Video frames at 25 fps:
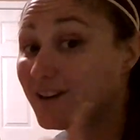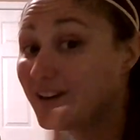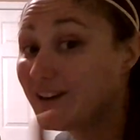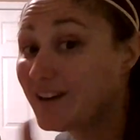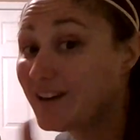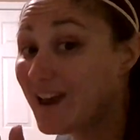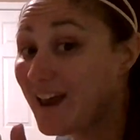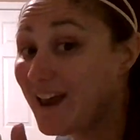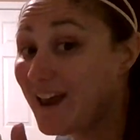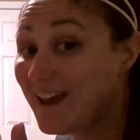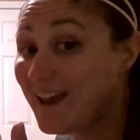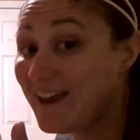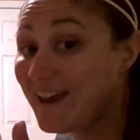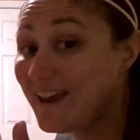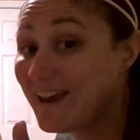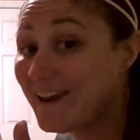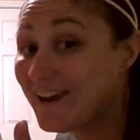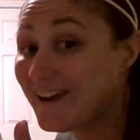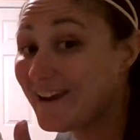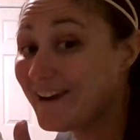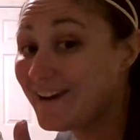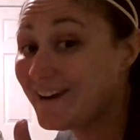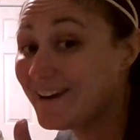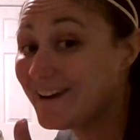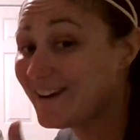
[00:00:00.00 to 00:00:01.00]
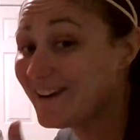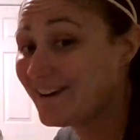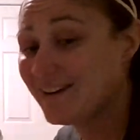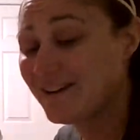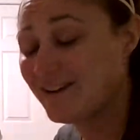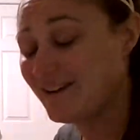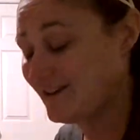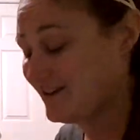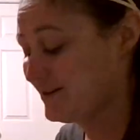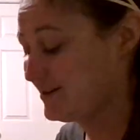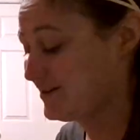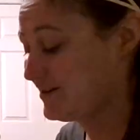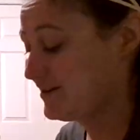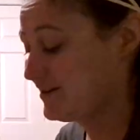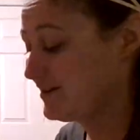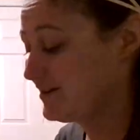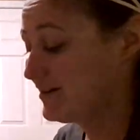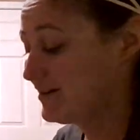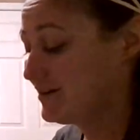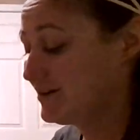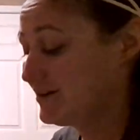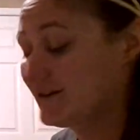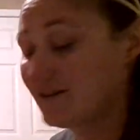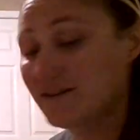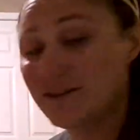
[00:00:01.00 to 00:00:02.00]
Yay!
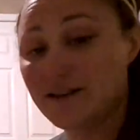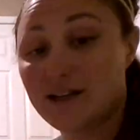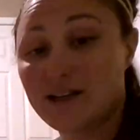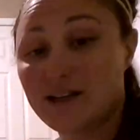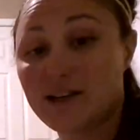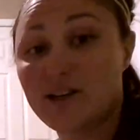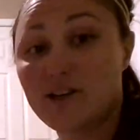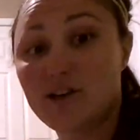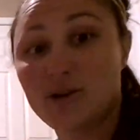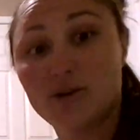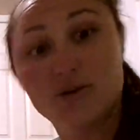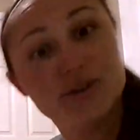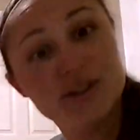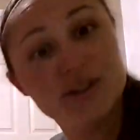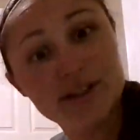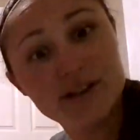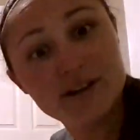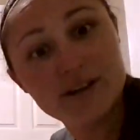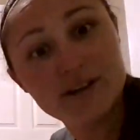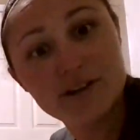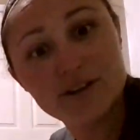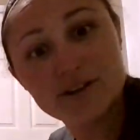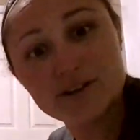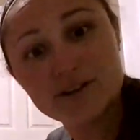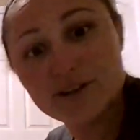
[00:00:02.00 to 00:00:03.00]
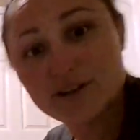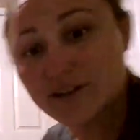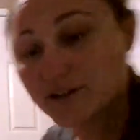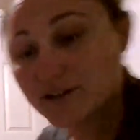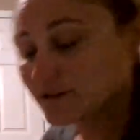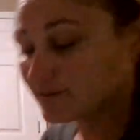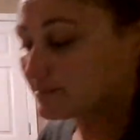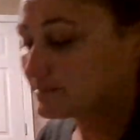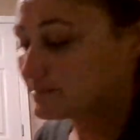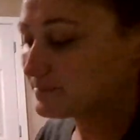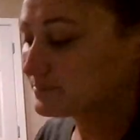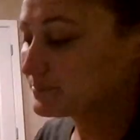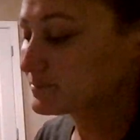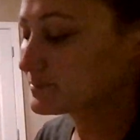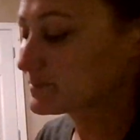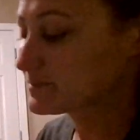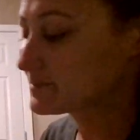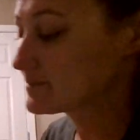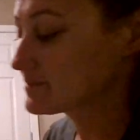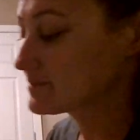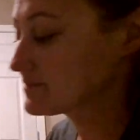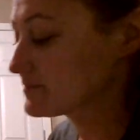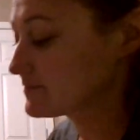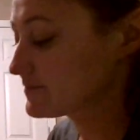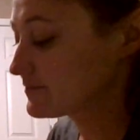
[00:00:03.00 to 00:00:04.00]
And no technology.
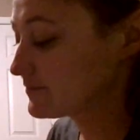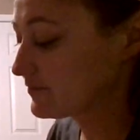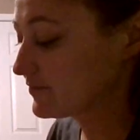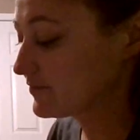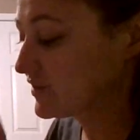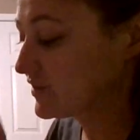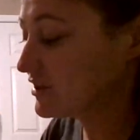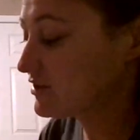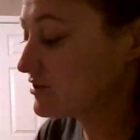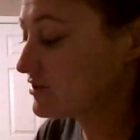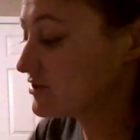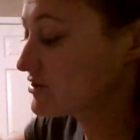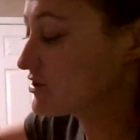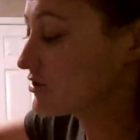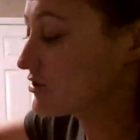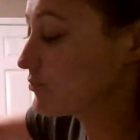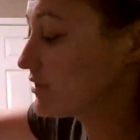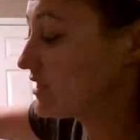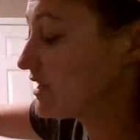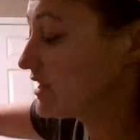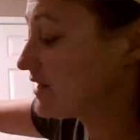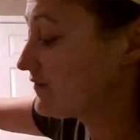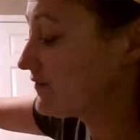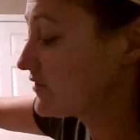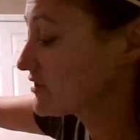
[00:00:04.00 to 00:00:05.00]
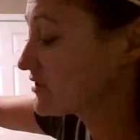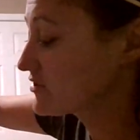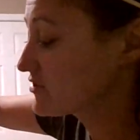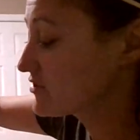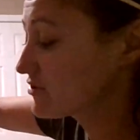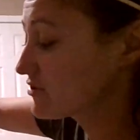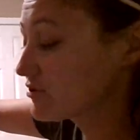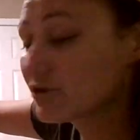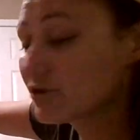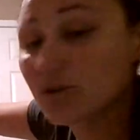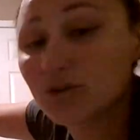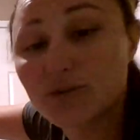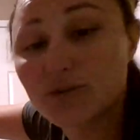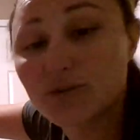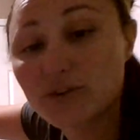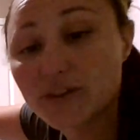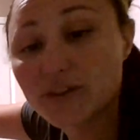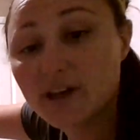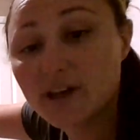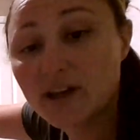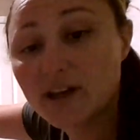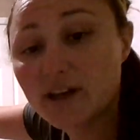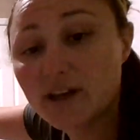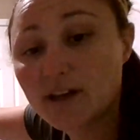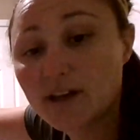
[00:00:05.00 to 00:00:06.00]
So we have the circle for the
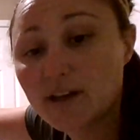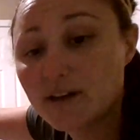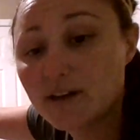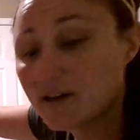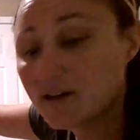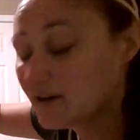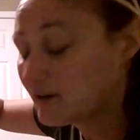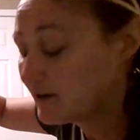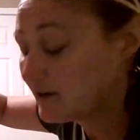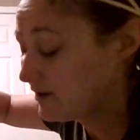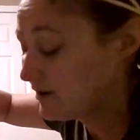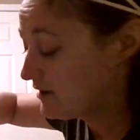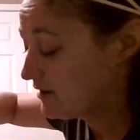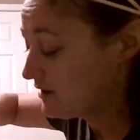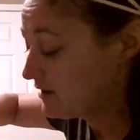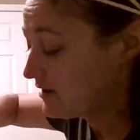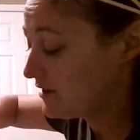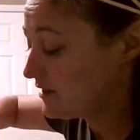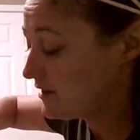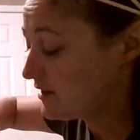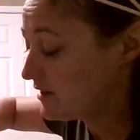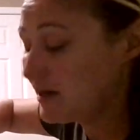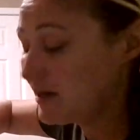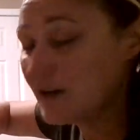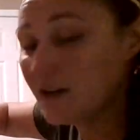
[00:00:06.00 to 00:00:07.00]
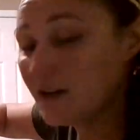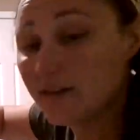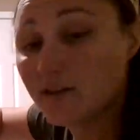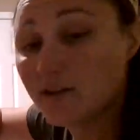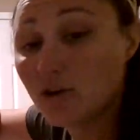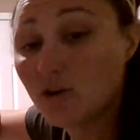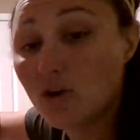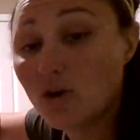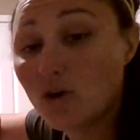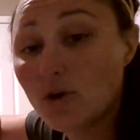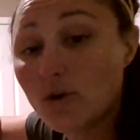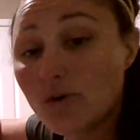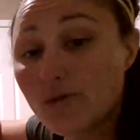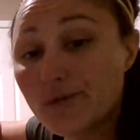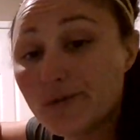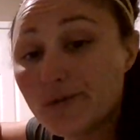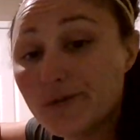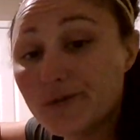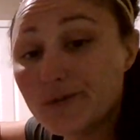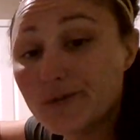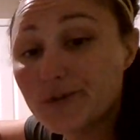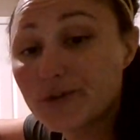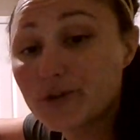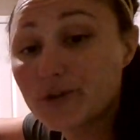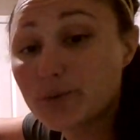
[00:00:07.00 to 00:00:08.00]
head and the oval
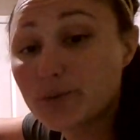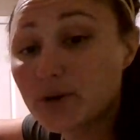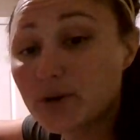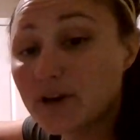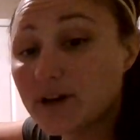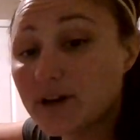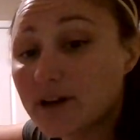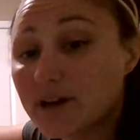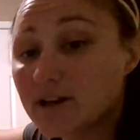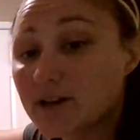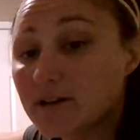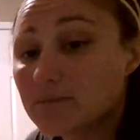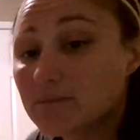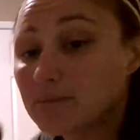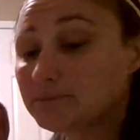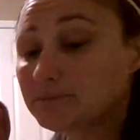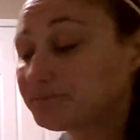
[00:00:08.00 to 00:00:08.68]
for the body.